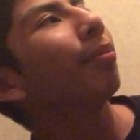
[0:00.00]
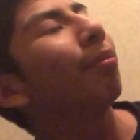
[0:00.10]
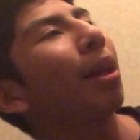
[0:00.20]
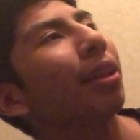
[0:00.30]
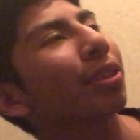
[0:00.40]

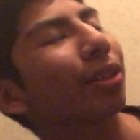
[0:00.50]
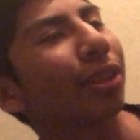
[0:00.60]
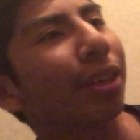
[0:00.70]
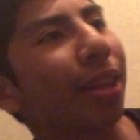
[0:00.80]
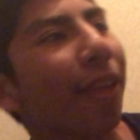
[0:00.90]

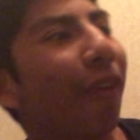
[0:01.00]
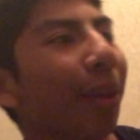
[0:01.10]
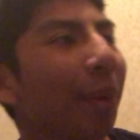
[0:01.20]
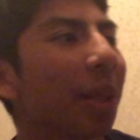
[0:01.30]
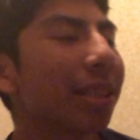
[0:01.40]
they
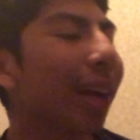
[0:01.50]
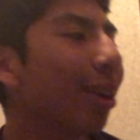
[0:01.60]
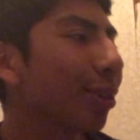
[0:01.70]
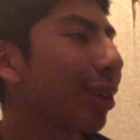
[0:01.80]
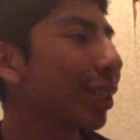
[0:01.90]
find
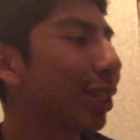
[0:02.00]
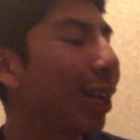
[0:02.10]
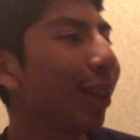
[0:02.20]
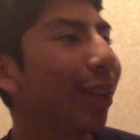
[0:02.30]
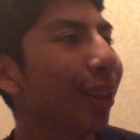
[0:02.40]
Melisandre just
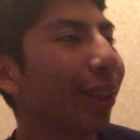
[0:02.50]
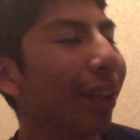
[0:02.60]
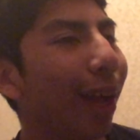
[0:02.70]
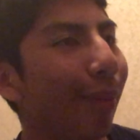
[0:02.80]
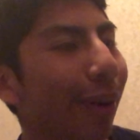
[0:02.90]
chilling in the
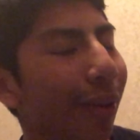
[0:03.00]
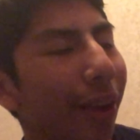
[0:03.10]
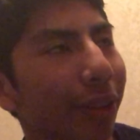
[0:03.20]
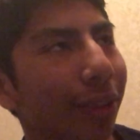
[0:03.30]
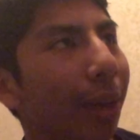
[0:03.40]
library.
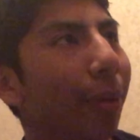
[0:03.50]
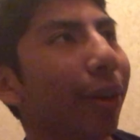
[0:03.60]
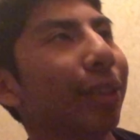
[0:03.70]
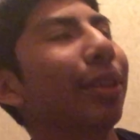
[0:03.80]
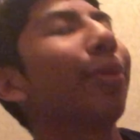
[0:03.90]
Not the library,
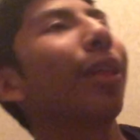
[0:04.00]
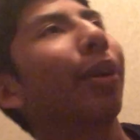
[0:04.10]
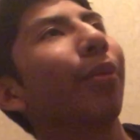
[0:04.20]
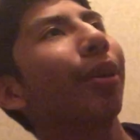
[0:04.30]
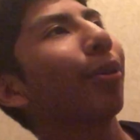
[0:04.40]
because they were
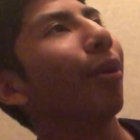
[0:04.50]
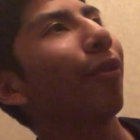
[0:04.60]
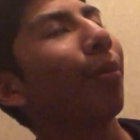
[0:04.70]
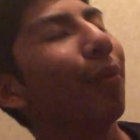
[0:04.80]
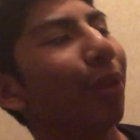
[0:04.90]
like running away
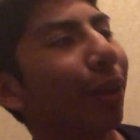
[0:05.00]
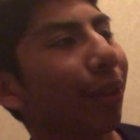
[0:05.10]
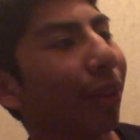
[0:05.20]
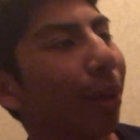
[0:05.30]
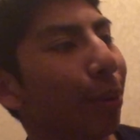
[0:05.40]
from everything
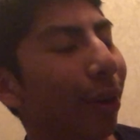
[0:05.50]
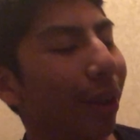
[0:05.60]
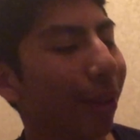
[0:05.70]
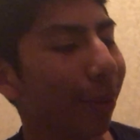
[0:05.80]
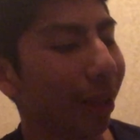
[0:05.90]
in the
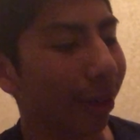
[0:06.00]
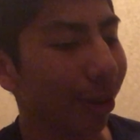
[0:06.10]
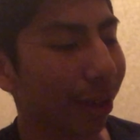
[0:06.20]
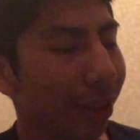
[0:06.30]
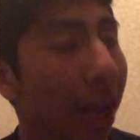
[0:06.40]
library, and they were like
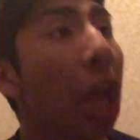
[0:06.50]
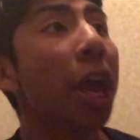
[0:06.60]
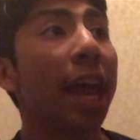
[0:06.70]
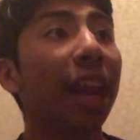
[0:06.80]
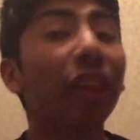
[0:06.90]
all gonna die.
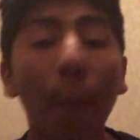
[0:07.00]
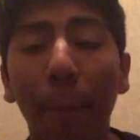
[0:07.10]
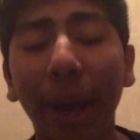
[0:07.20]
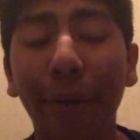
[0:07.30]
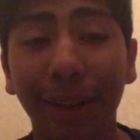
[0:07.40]
And I
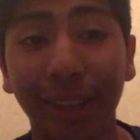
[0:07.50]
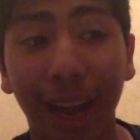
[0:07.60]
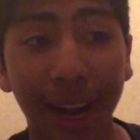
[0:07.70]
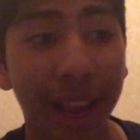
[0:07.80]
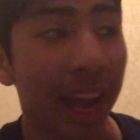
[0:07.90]
thought Beric
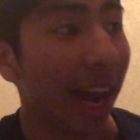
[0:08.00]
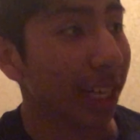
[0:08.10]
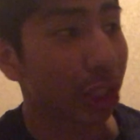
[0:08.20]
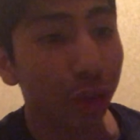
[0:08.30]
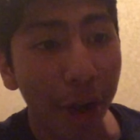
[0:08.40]
died. I
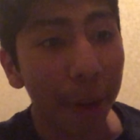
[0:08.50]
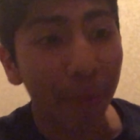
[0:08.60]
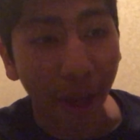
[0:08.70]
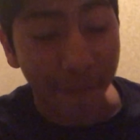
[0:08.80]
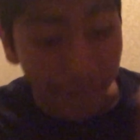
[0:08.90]
straight up
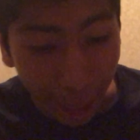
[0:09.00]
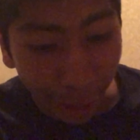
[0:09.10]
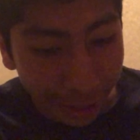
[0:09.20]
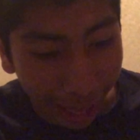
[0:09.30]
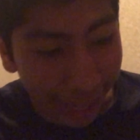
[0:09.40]
thought
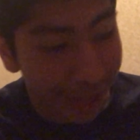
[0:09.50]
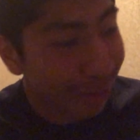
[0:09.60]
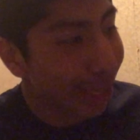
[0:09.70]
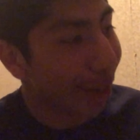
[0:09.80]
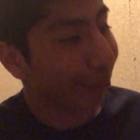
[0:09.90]
Beric died. He
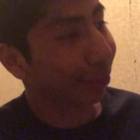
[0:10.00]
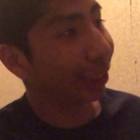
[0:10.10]
was getting